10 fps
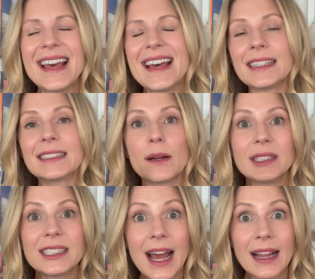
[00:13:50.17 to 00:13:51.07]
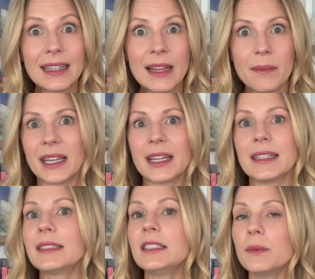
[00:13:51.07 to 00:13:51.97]
And as I was telling them and
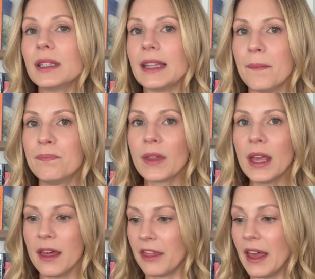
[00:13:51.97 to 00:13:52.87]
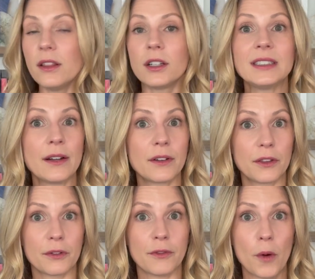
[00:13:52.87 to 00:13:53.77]
connecting with them, they look down at
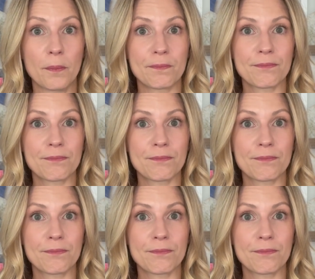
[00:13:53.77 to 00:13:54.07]
their phone.